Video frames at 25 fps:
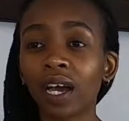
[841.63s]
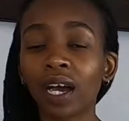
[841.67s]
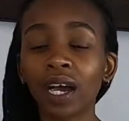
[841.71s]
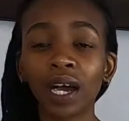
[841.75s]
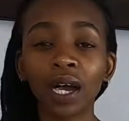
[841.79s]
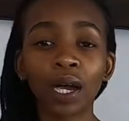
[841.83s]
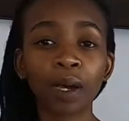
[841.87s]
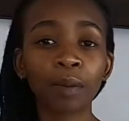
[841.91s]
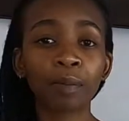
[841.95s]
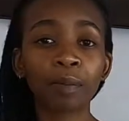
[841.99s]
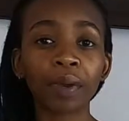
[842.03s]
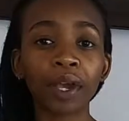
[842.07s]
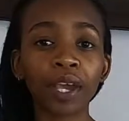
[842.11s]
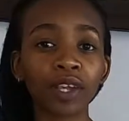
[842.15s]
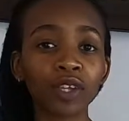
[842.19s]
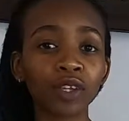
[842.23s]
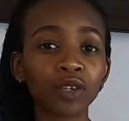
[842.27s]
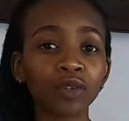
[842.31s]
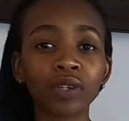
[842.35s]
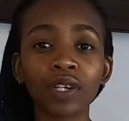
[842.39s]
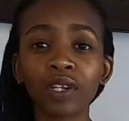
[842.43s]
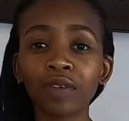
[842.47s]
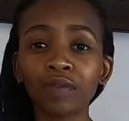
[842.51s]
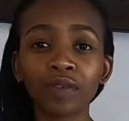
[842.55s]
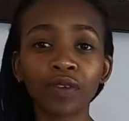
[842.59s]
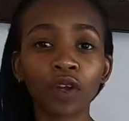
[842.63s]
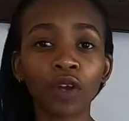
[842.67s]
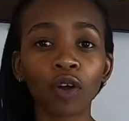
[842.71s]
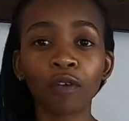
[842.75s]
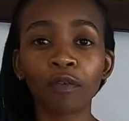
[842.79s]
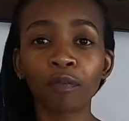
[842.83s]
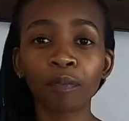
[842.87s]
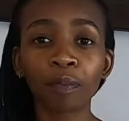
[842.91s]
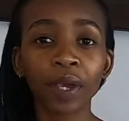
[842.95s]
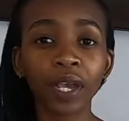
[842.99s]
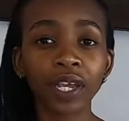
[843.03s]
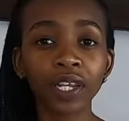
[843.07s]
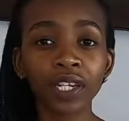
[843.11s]
you're living
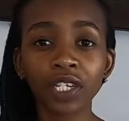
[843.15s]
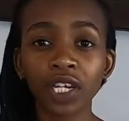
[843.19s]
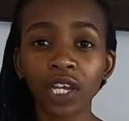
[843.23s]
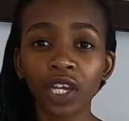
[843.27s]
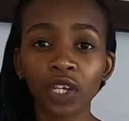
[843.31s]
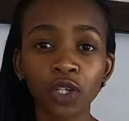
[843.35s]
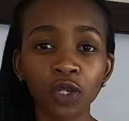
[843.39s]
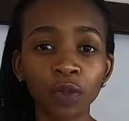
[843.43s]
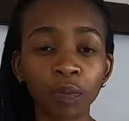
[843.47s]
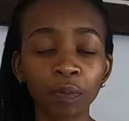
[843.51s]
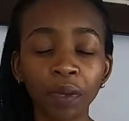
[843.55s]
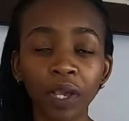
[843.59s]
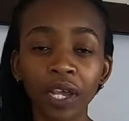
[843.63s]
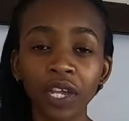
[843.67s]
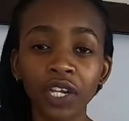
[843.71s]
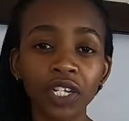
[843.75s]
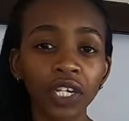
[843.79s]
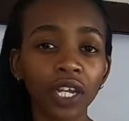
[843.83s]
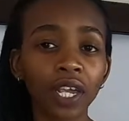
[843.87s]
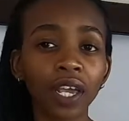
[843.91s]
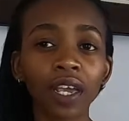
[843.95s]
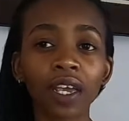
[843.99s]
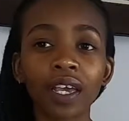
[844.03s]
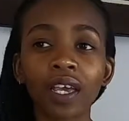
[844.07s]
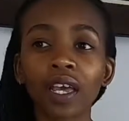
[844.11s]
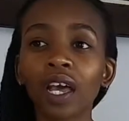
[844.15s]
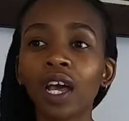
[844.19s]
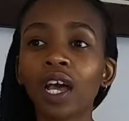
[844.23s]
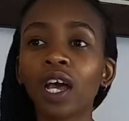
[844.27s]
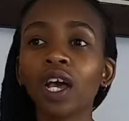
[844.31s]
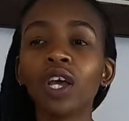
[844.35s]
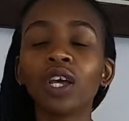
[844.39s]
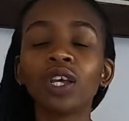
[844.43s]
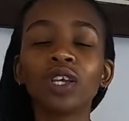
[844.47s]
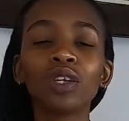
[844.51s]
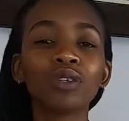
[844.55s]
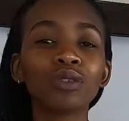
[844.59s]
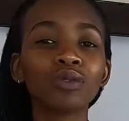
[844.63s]
off paycheck to paycheck,
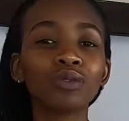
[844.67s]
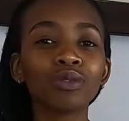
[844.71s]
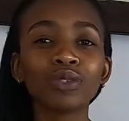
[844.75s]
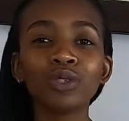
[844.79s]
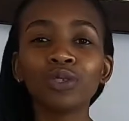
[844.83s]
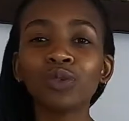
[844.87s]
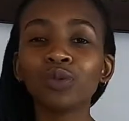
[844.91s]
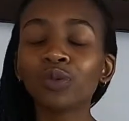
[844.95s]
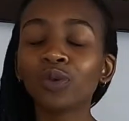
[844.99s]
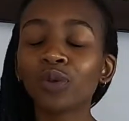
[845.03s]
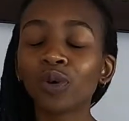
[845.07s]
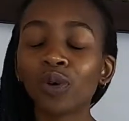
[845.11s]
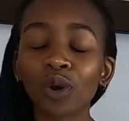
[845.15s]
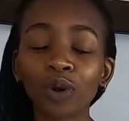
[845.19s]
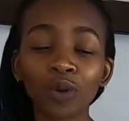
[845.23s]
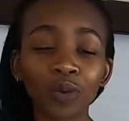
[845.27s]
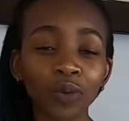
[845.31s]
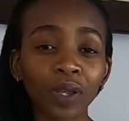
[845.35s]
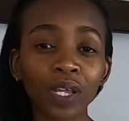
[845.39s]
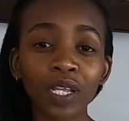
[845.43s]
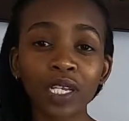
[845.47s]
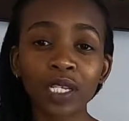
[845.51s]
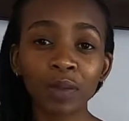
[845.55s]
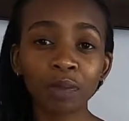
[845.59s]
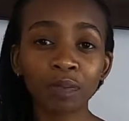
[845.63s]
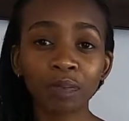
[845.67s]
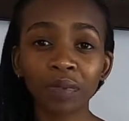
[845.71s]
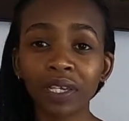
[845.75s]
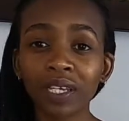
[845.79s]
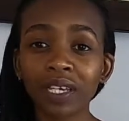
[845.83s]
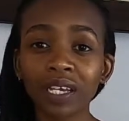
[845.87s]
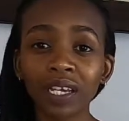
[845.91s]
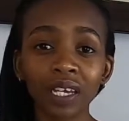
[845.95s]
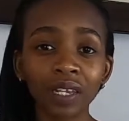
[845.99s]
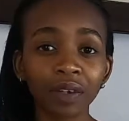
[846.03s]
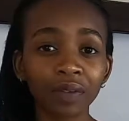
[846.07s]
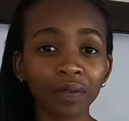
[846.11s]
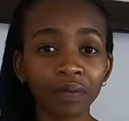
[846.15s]
you will always
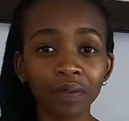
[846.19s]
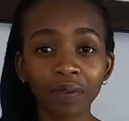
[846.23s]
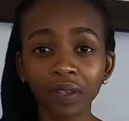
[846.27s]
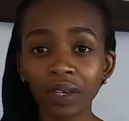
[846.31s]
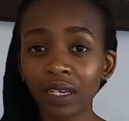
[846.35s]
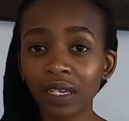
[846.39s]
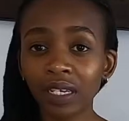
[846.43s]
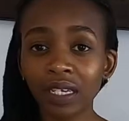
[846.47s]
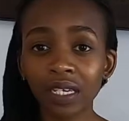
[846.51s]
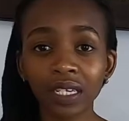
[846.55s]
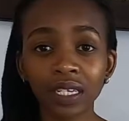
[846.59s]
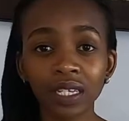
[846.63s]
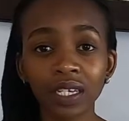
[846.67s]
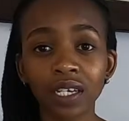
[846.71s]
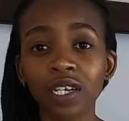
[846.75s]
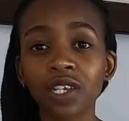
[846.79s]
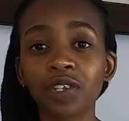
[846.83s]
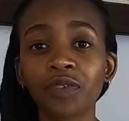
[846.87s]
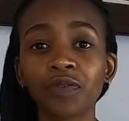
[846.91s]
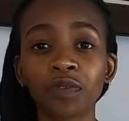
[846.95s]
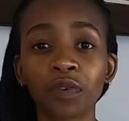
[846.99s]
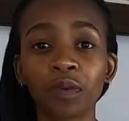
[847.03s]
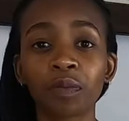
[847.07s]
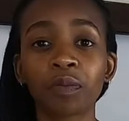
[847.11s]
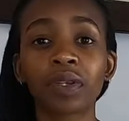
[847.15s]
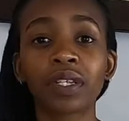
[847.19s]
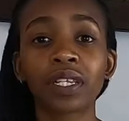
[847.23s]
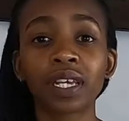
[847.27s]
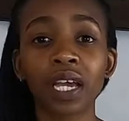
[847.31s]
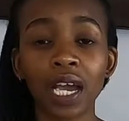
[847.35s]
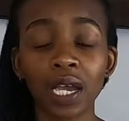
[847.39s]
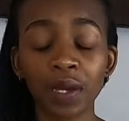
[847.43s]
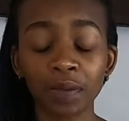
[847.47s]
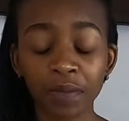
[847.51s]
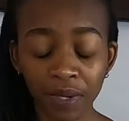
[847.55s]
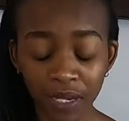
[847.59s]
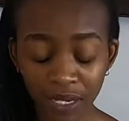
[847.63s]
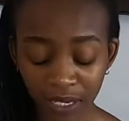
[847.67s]
be infinity years from
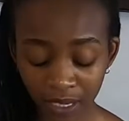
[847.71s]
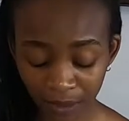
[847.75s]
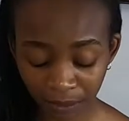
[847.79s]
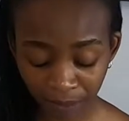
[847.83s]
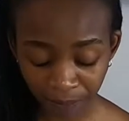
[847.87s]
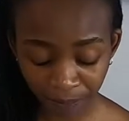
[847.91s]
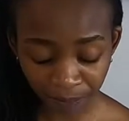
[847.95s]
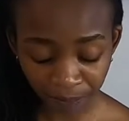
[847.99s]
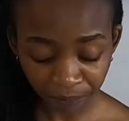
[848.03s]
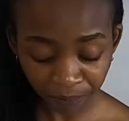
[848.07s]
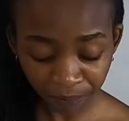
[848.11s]
retirement.